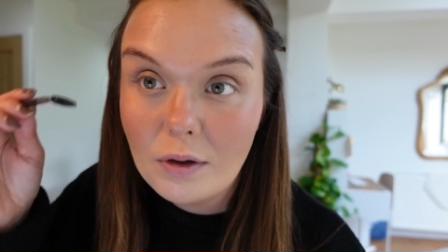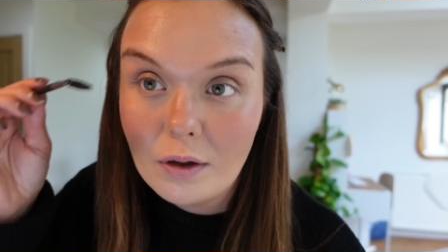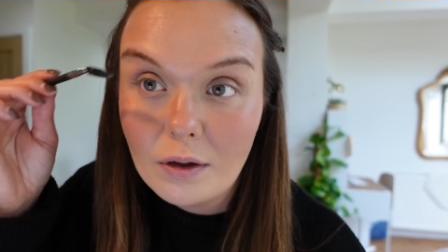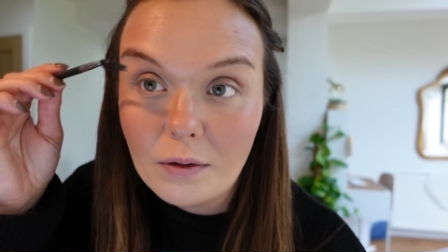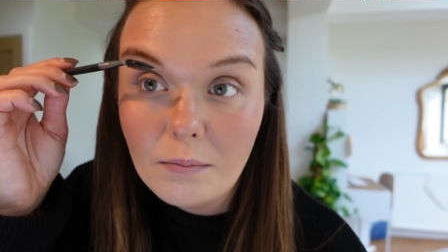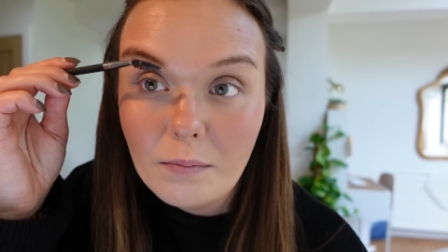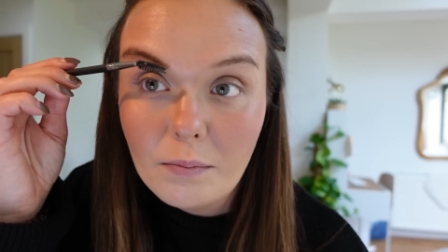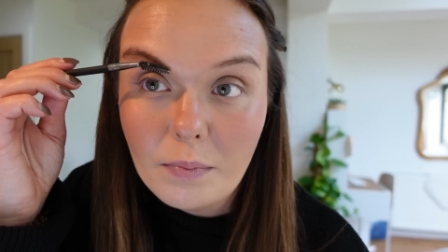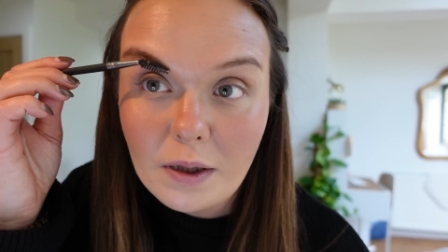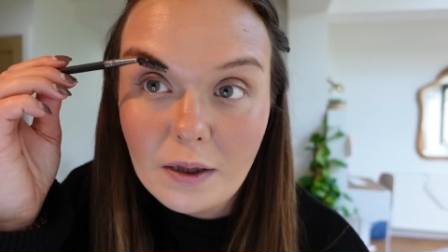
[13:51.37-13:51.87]
on
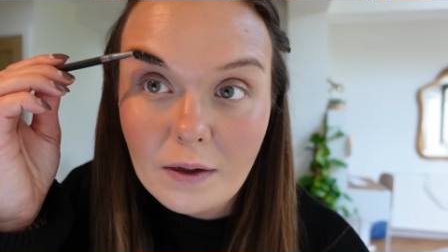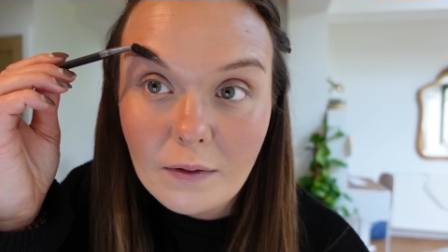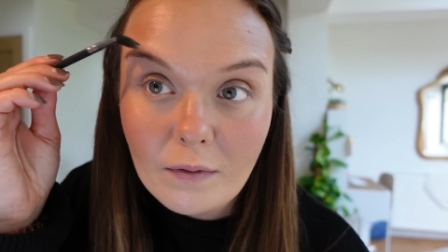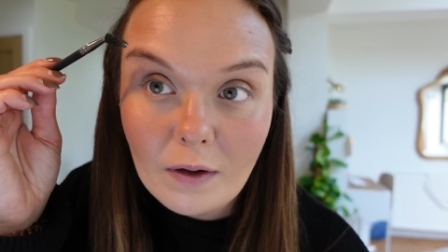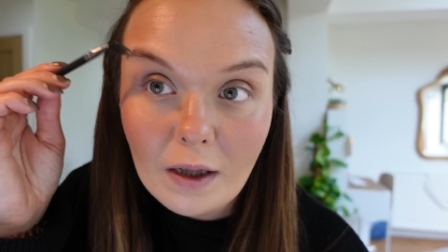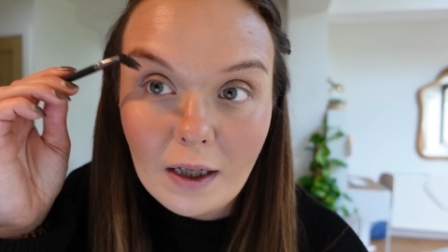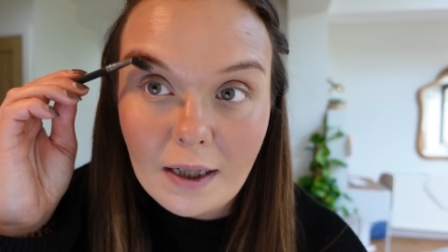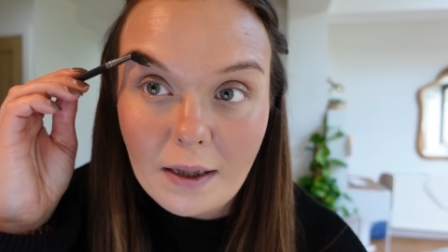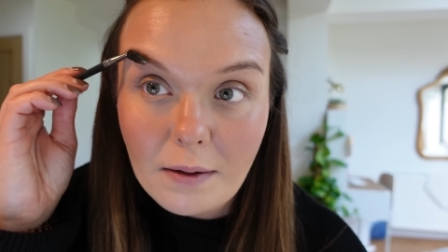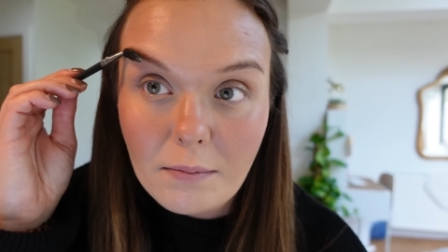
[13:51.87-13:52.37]
and a bit of
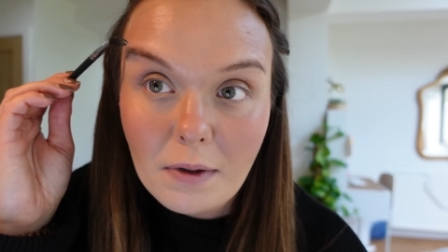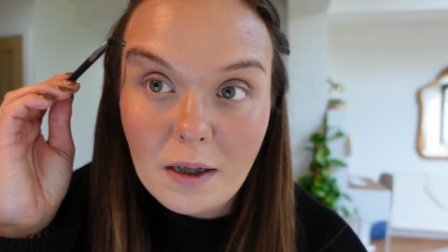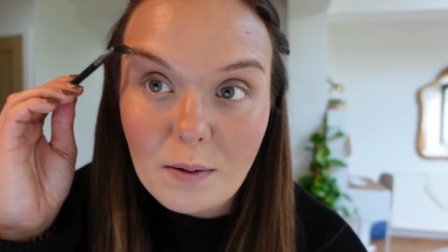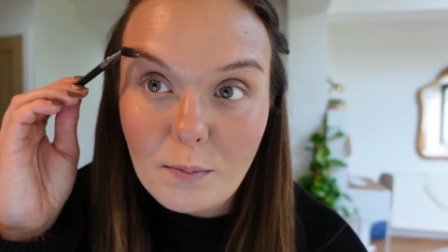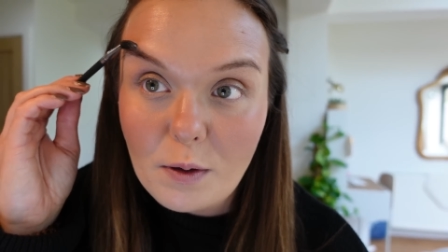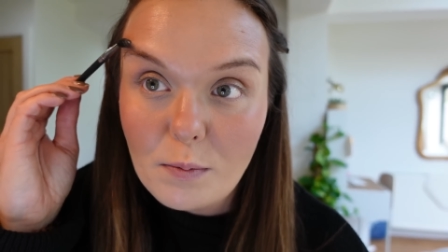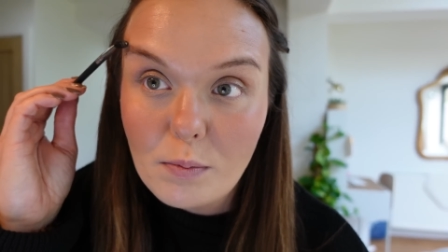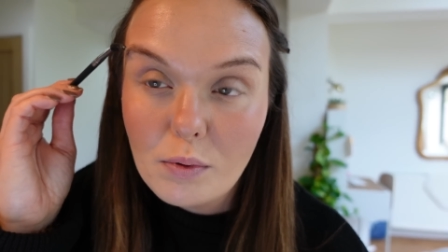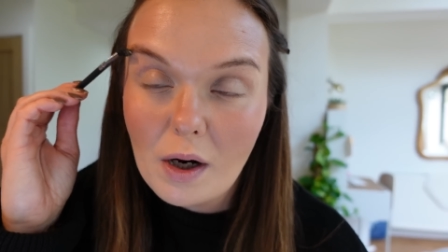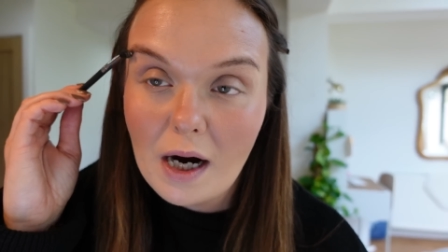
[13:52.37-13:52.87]
like
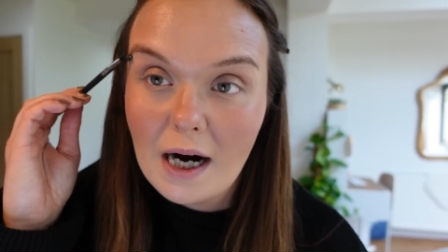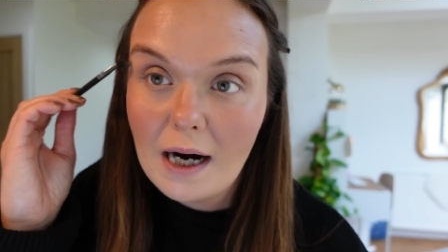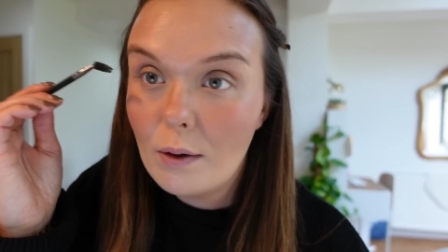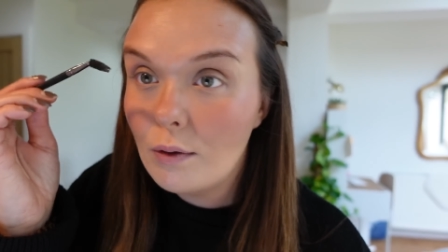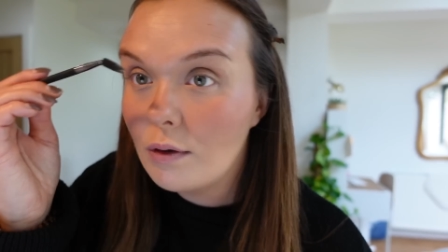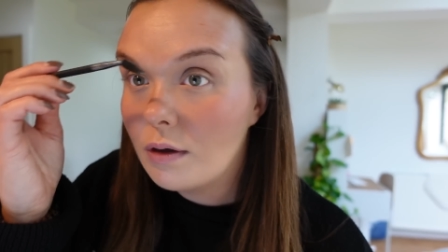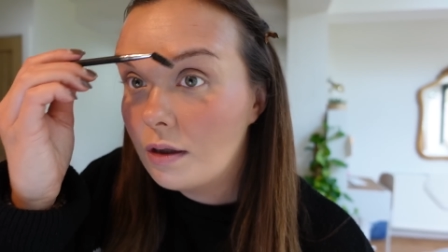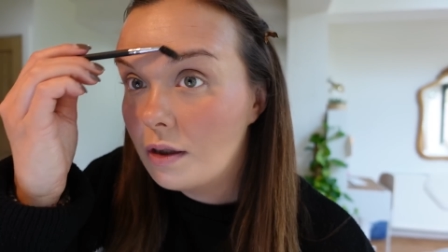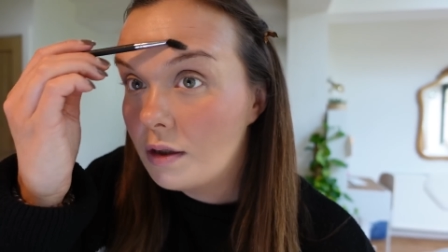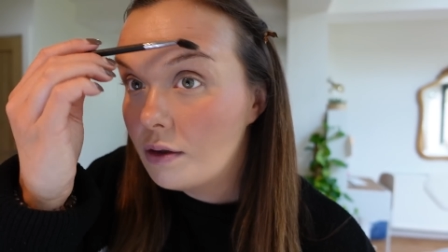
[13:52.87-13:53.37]
maybe brow
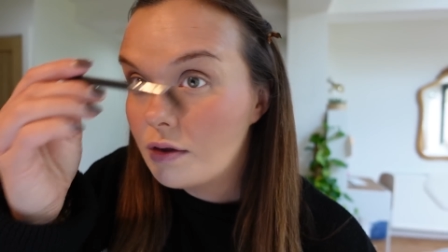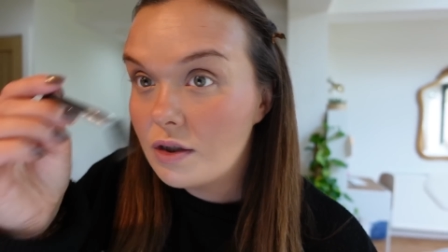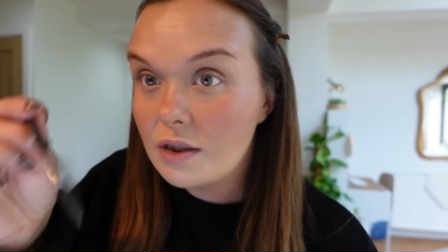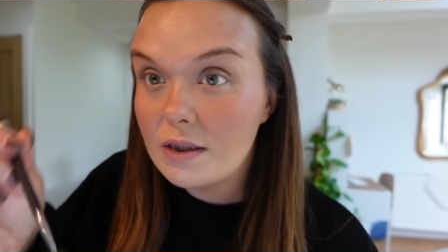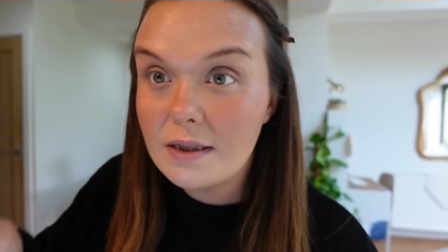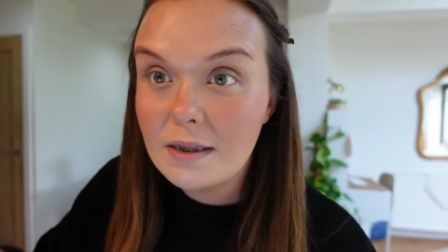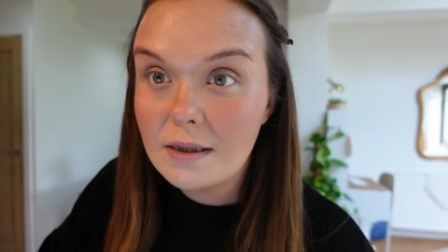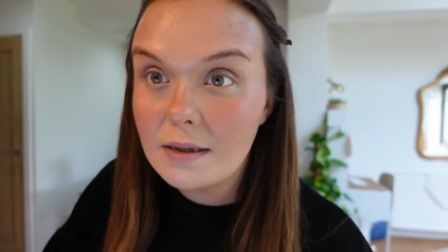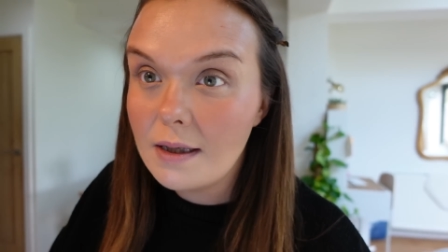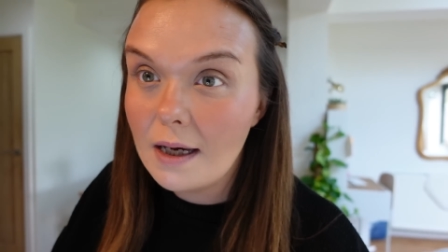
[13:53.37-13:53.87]
glue
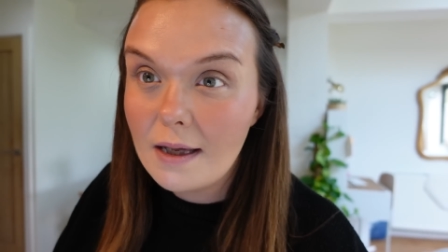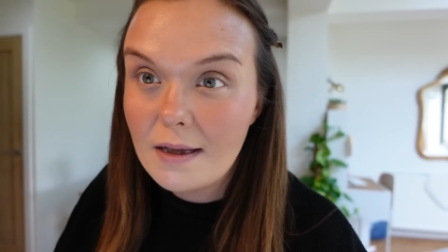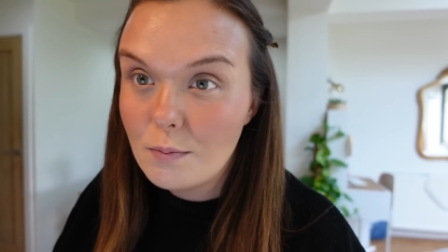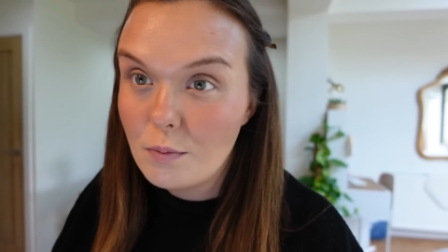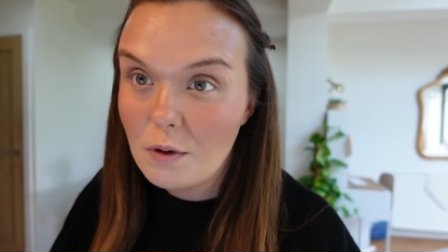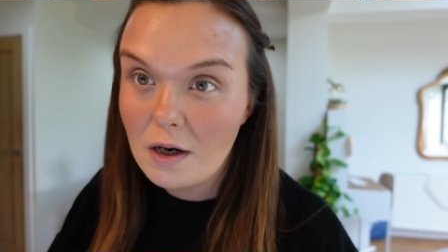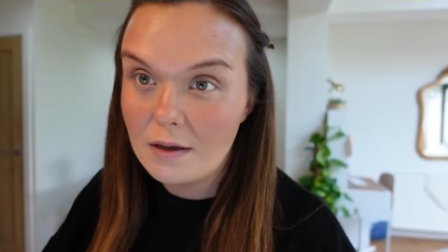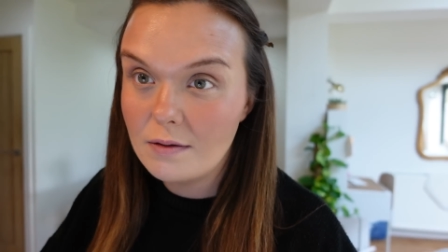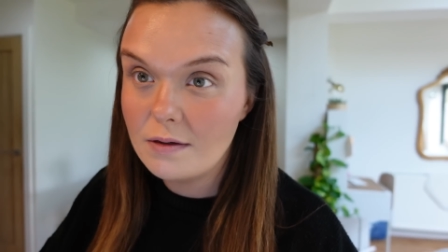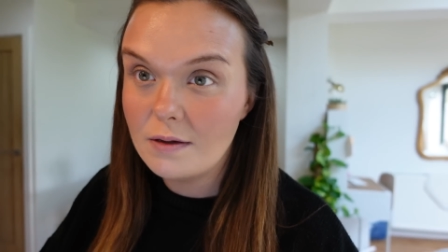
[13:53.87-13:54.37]
just to set the
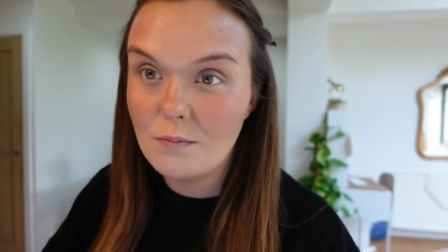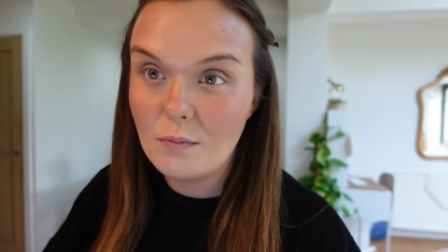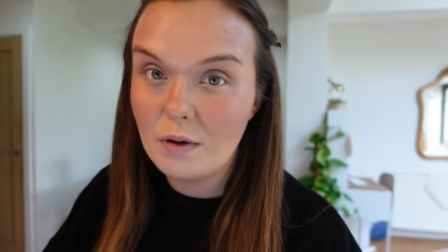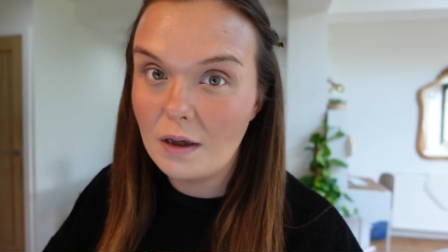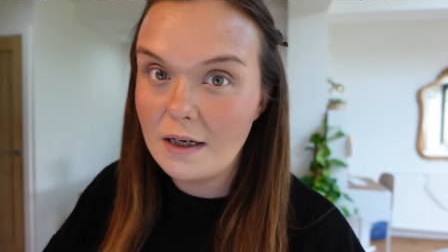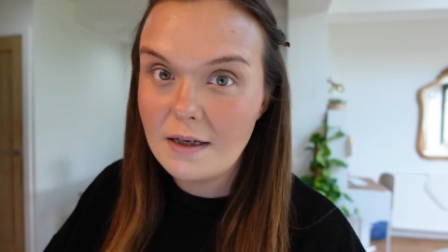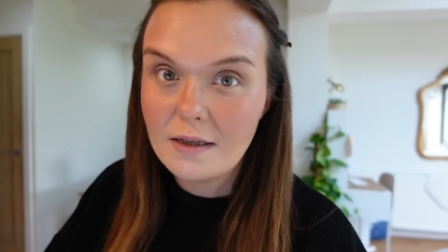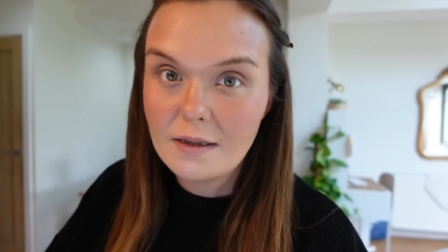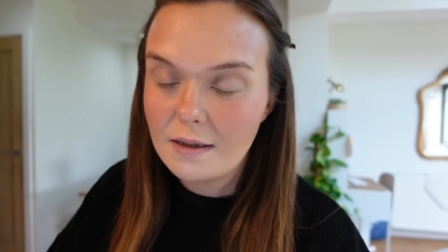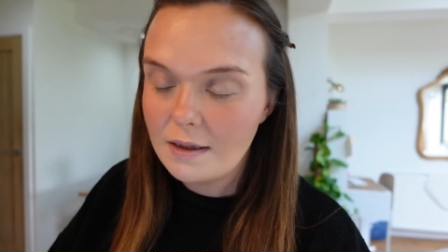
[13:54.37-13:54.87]
brows in
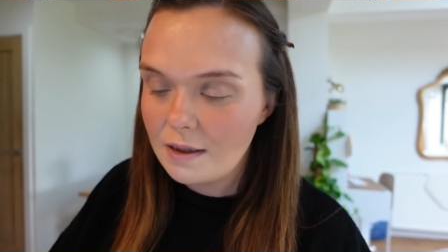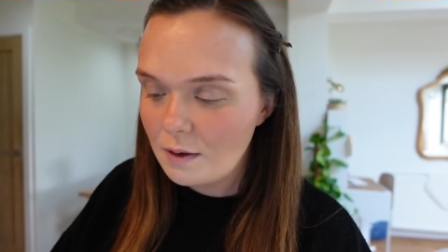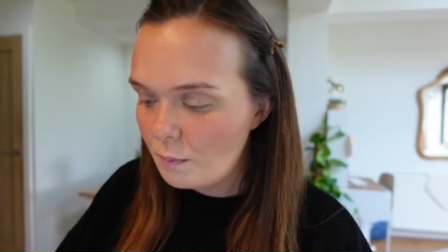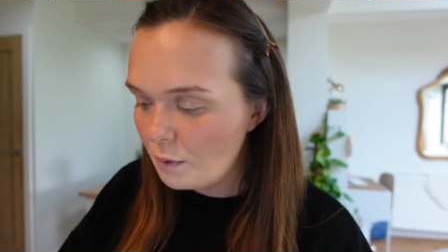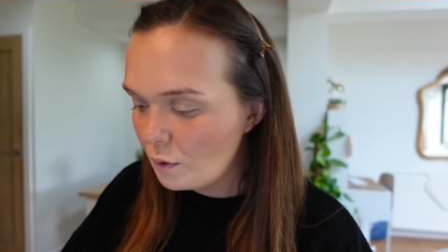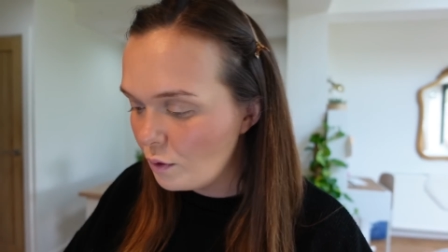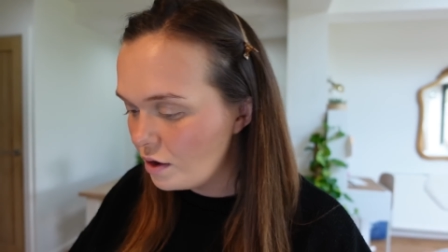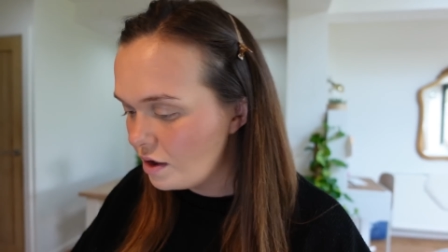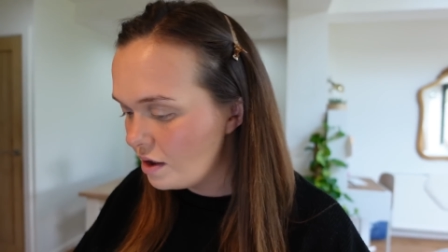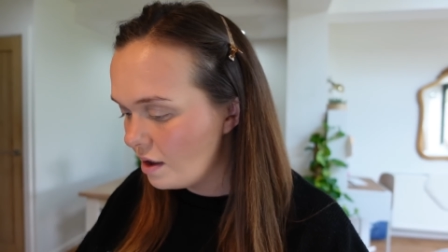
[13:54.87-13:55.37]
place, and you'd be
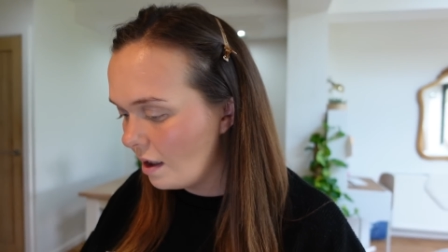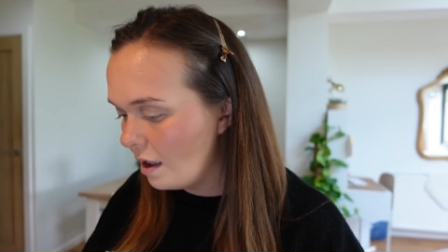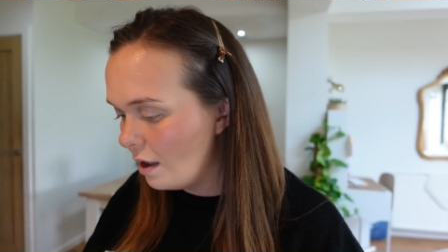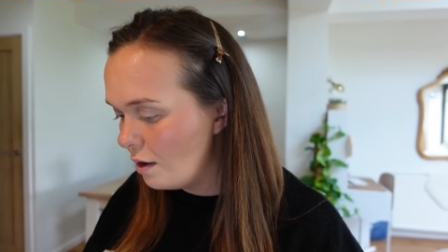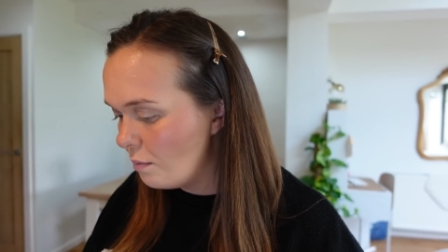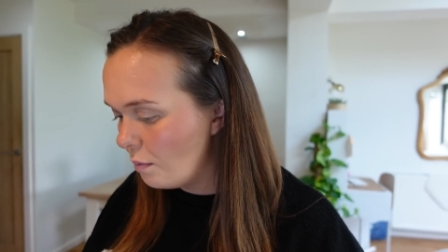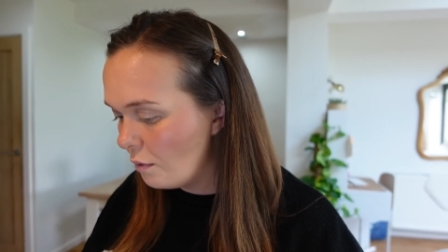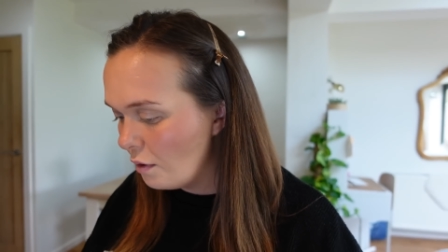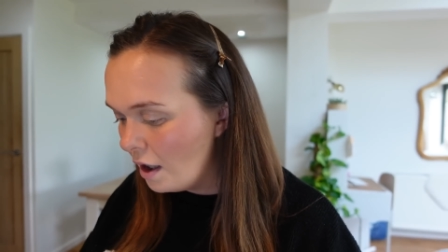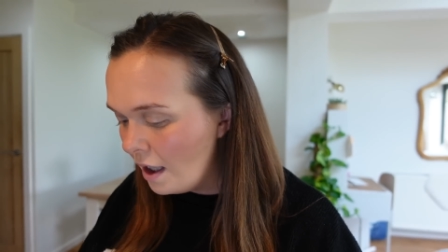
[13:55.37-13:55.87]
good to go.
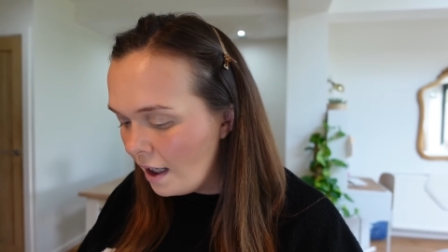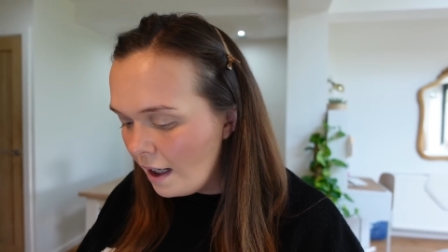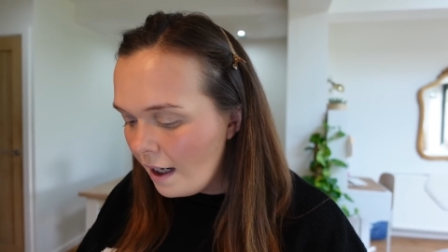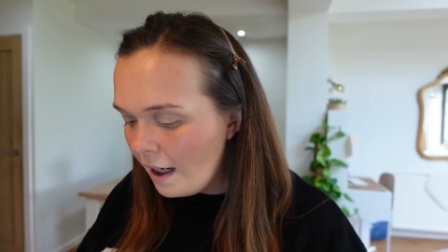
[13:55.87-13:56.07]
But